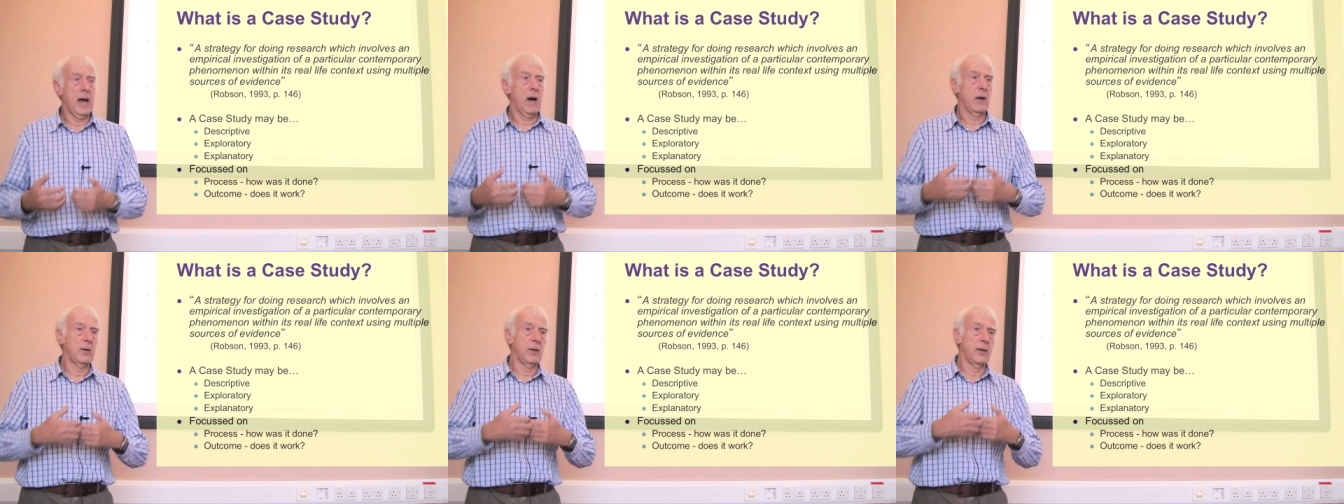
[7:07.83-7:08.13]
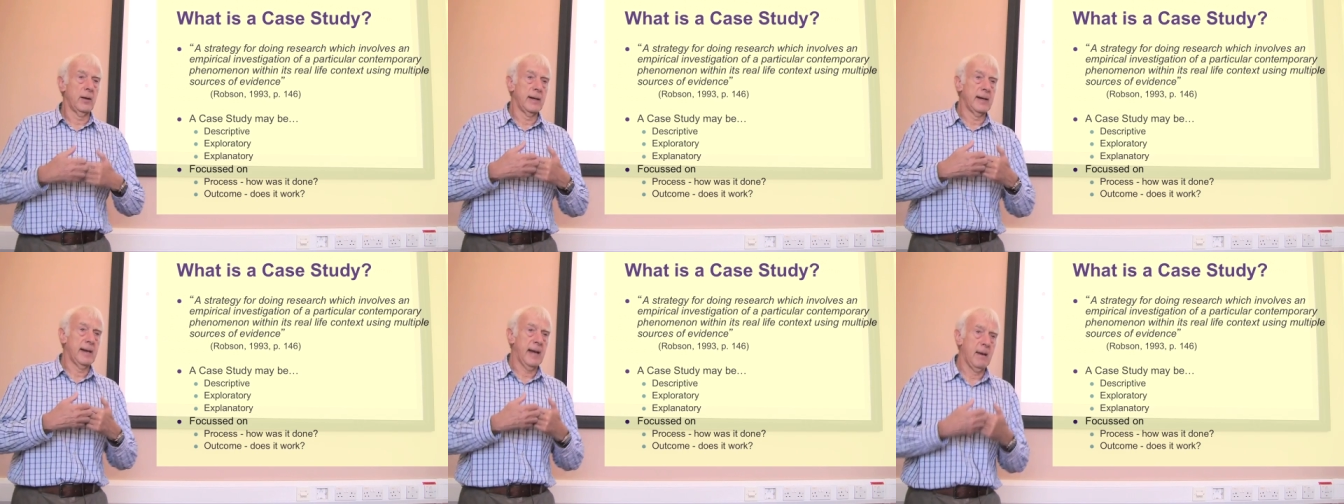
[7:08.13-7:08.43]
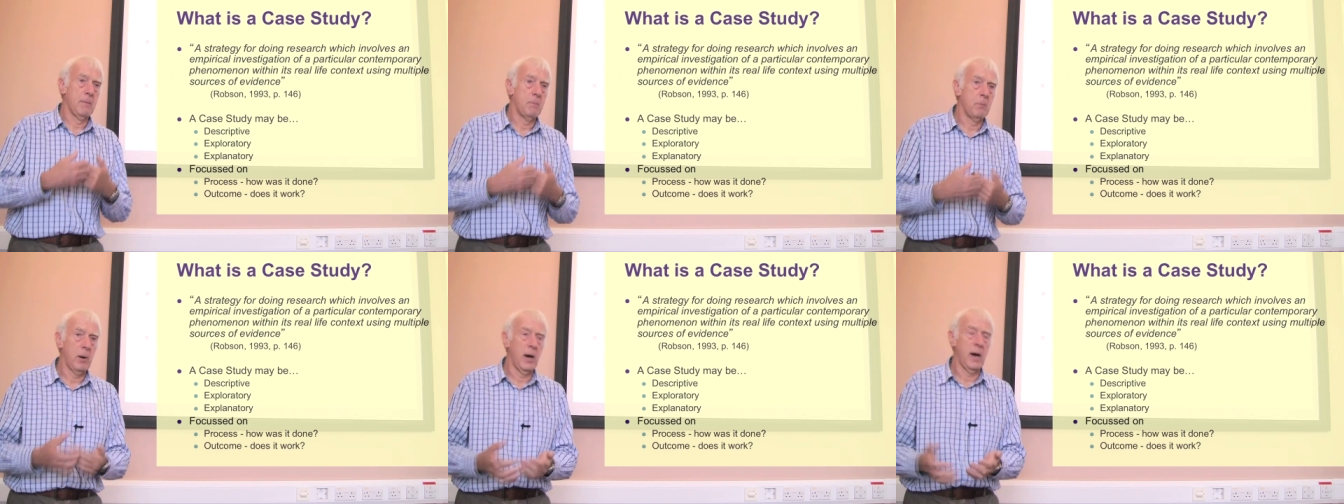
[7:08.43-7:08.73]
How do they
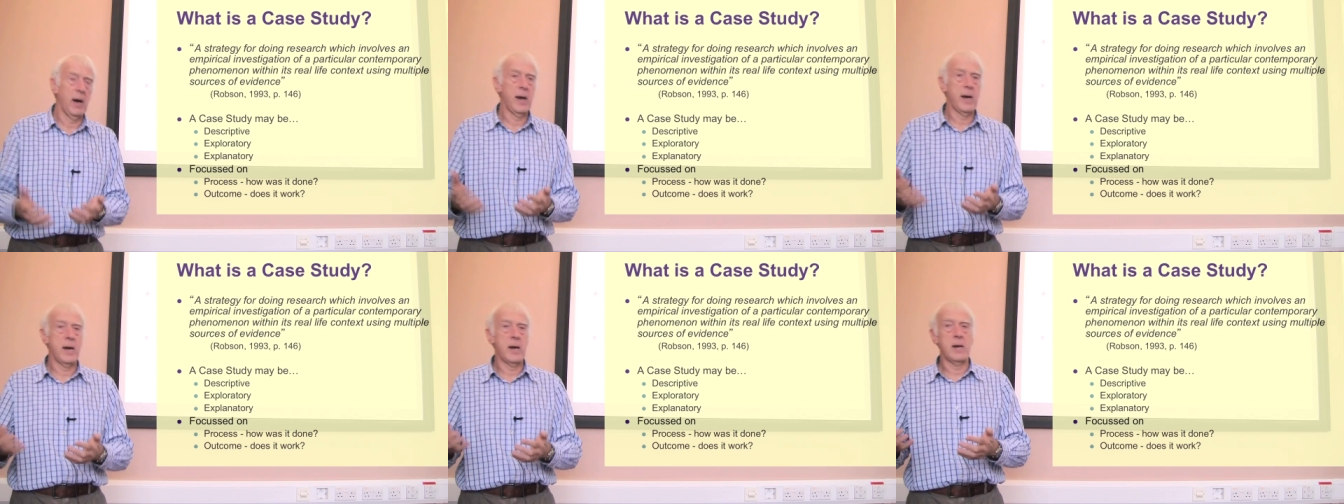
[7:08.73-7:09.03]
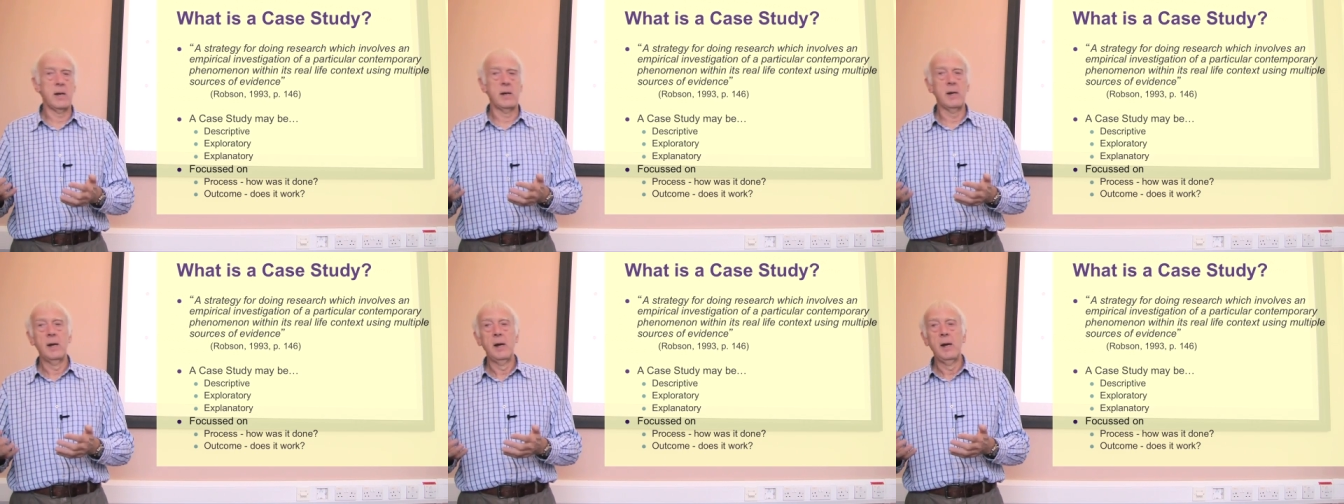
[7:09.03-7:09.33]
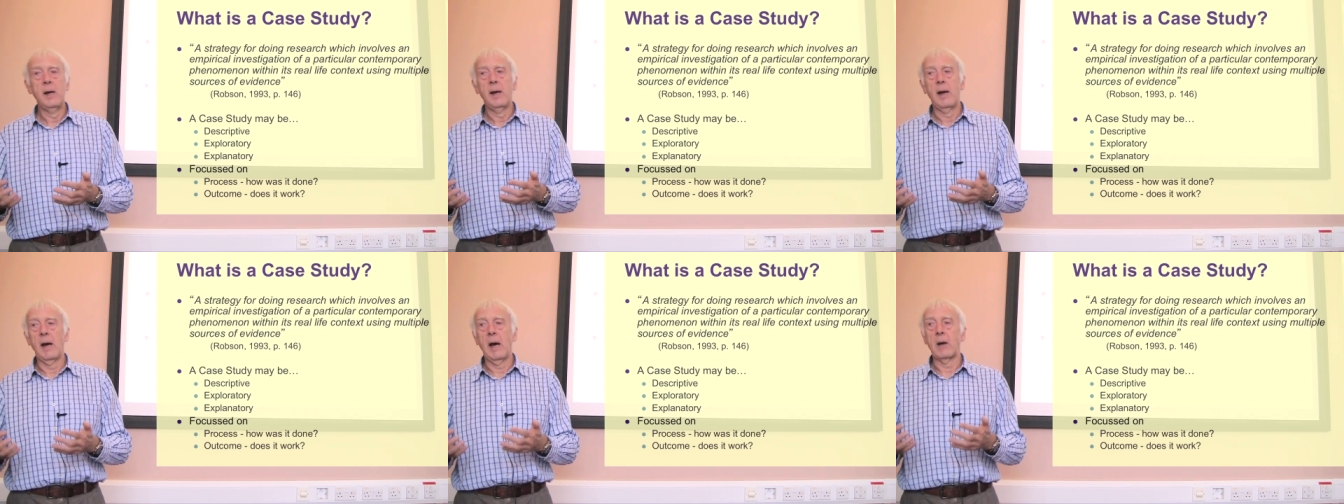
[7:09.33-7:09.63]
campaign?
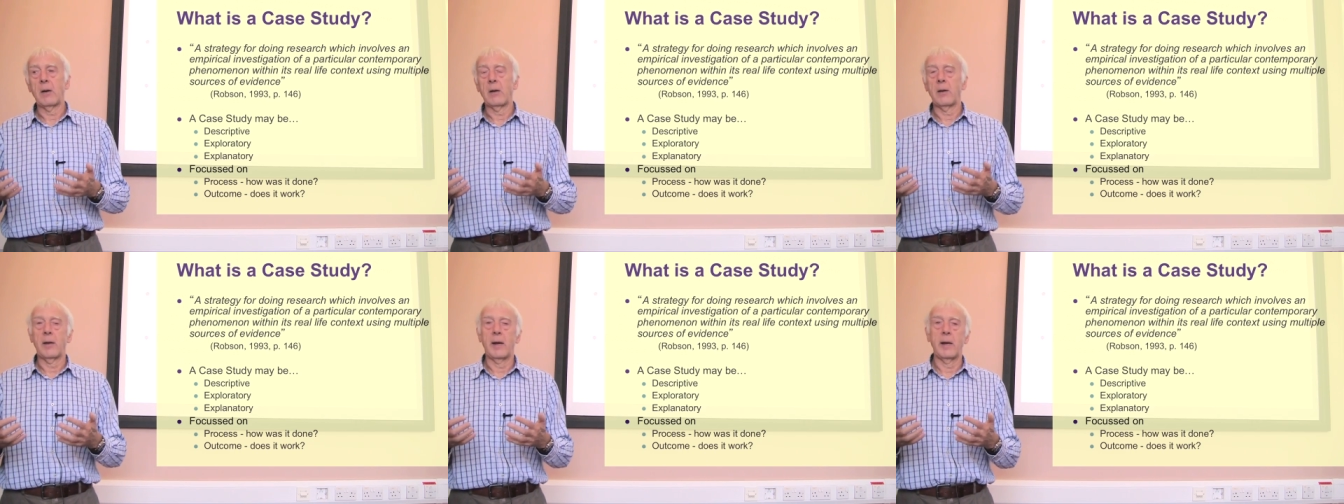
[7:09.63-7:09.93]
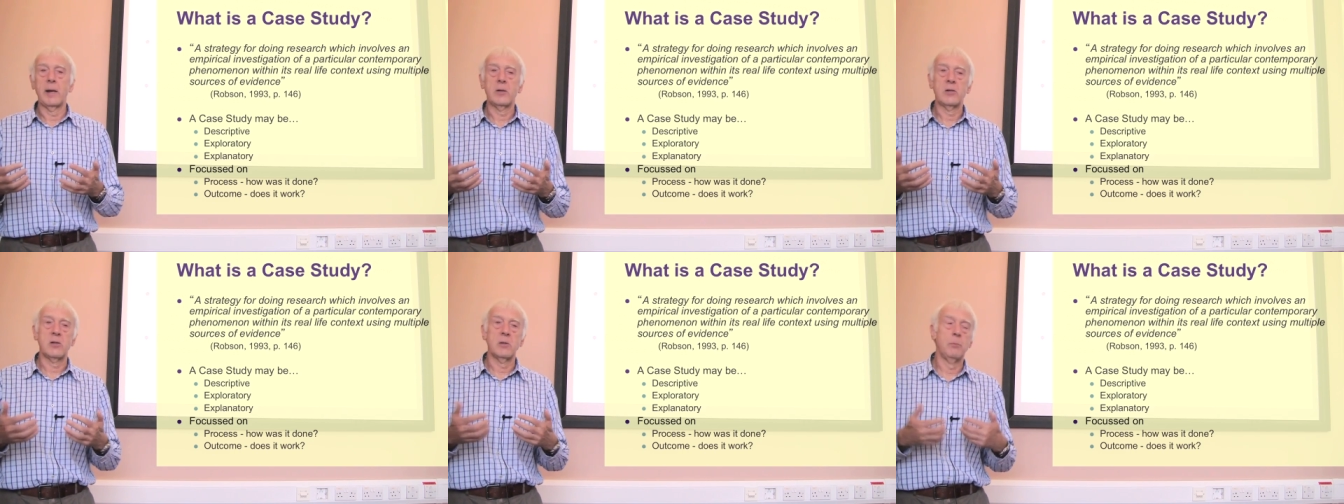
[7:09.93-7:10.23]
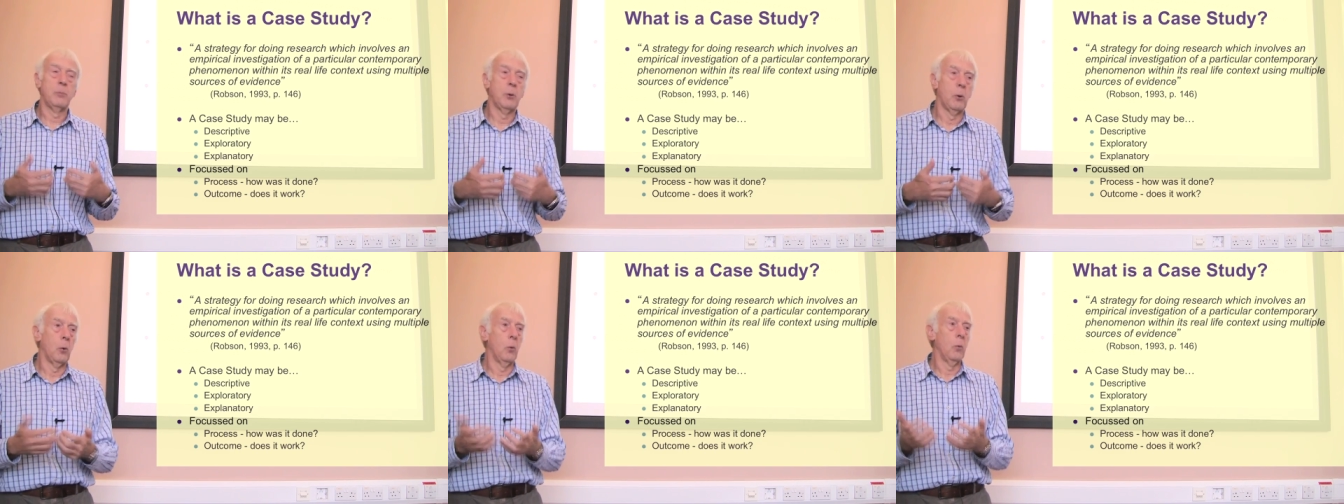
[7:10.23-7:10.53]
How do they
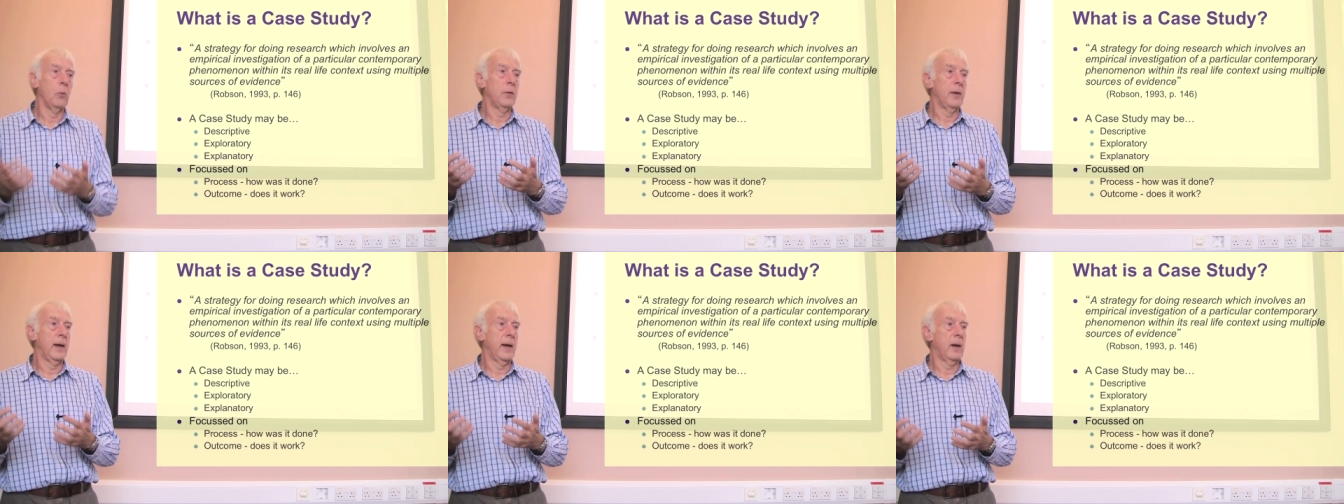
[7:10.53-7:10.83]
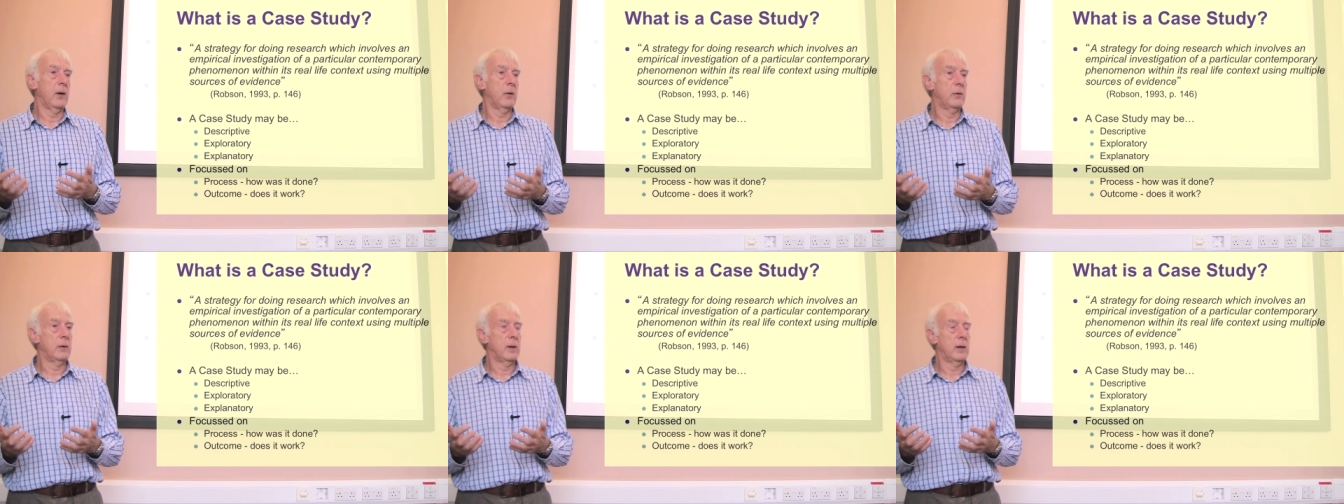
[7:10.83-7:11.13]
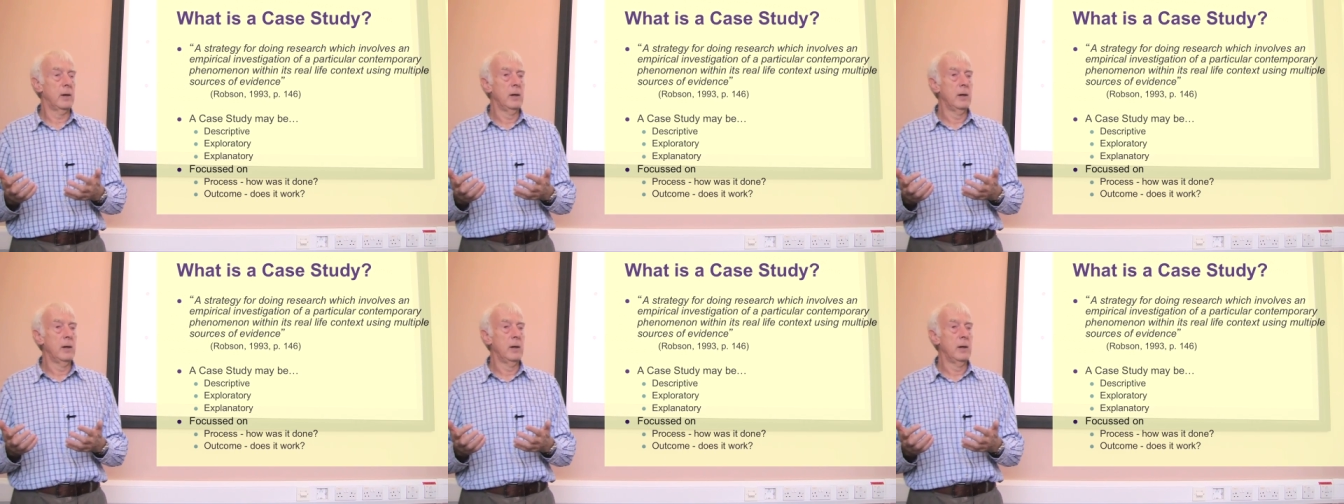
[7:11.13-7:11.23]
support their